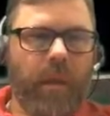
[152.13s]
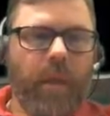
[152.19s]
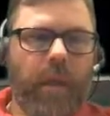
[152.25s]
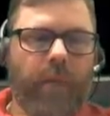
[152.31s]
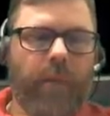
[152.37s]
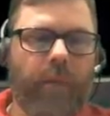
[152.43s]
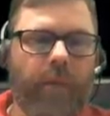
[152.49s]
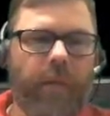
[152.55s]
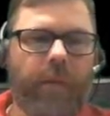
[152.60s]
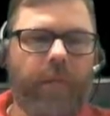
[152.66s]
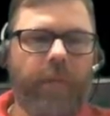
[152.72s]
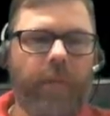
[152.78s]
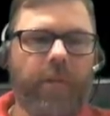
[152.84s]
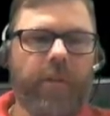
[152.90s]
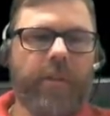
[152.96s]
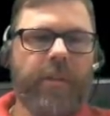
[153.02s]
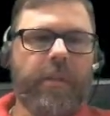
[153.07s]
If we
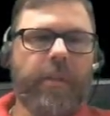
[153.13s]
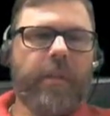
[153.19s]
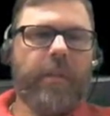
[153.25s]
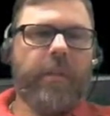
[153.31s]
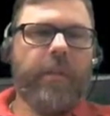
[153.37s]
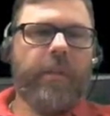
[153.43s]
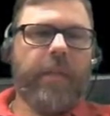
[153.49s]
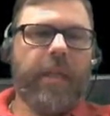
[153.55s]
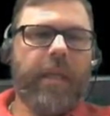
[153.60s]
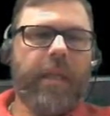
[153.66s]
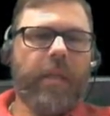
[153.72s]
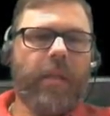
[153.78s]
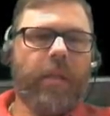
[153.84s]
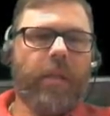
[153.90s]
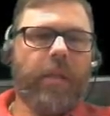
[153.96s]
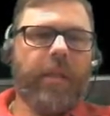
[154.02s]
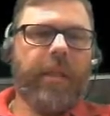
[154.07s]
first take a
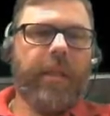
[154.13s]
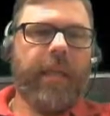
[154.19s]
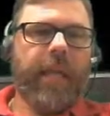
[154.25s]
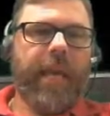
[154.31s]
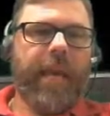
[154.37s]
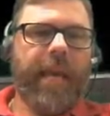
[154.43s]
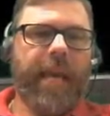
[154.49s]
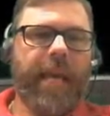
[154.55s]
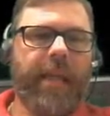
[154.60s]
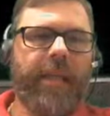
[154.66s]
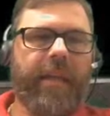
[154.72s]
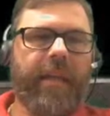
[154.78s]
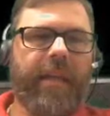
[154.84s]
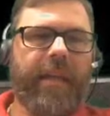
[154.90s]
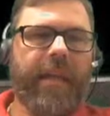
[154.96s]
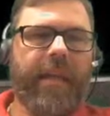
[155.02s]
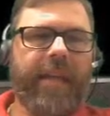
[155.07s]
look at
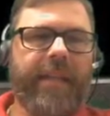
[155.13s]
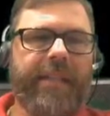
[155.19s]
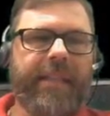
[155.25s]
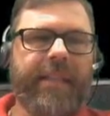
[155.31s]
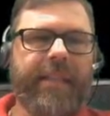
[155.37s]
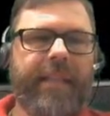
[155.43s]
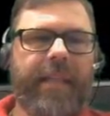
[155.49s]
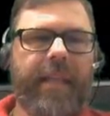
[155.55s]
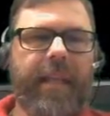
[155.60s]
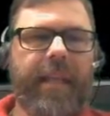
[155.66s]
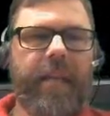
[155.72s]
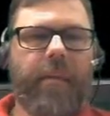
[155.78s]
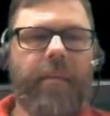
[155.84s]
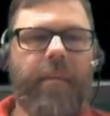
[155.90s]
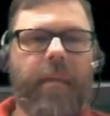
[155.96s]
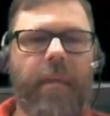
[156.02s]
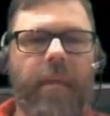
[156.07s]
the
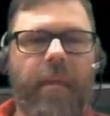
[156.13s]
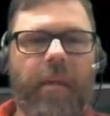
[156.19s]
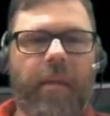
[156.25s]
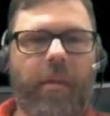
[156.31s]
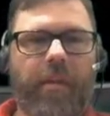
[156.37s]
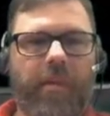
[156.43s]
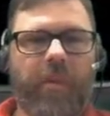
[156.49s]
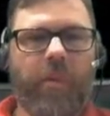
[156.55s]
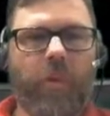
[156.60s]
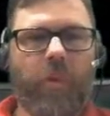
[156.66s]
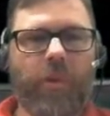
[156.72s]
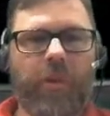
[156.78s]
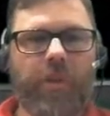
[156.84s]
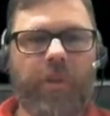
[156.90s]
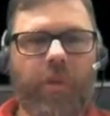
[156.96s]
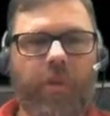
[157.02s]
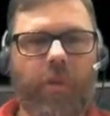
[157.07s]
SCM, the
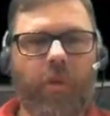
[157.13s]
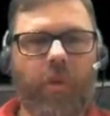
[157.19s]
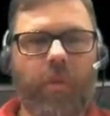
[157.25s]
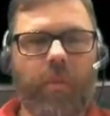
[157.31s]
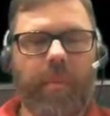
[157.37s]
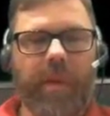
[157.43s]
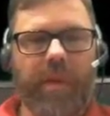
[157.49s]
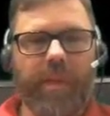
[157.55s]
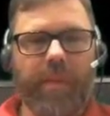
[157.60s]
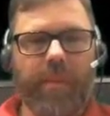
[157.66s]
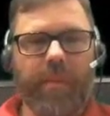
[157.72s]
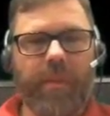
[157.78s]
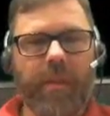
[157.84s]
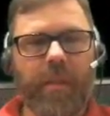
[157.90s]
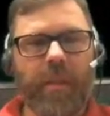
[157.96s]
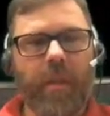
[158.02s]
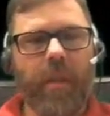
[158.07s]
source control
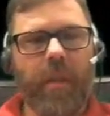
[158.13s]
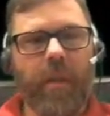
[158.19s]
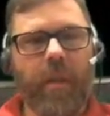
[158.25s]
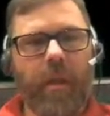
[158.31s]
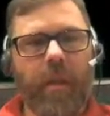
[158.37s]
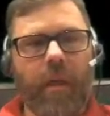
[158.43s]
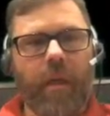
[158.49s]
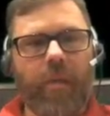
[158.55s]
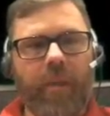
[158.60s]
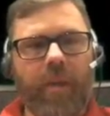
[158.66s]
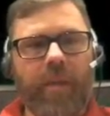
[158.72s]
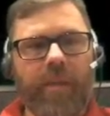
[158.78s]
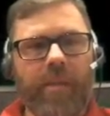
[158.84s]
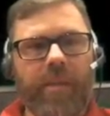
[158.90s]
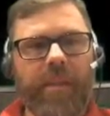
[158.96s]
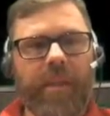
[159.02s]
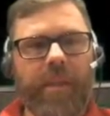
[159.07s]
management, we
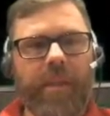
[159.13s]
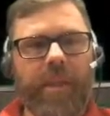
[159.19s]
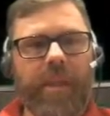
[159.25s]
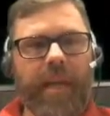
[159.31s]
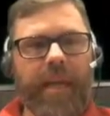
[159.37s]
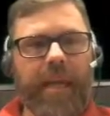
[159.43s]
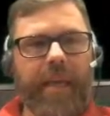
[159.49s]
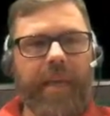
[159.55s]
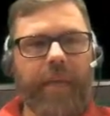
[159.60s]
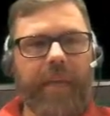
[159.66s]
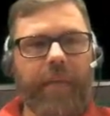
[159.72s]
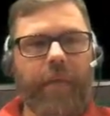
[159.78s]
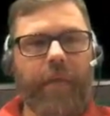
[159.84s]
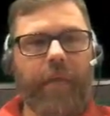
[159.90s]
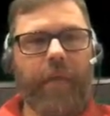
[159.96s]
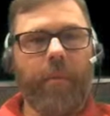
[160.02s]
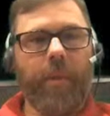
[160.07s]
can see that
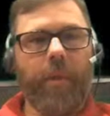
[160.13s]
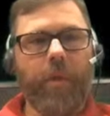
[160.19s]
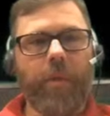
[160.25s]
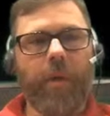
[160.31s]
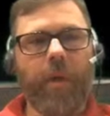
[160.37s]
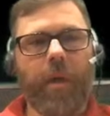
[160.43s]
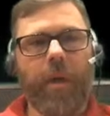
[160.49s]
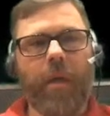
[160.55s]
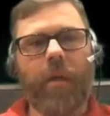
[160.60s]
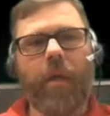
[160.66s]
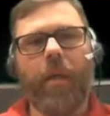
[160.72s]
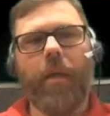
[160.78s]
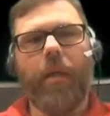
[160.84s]
for the most part,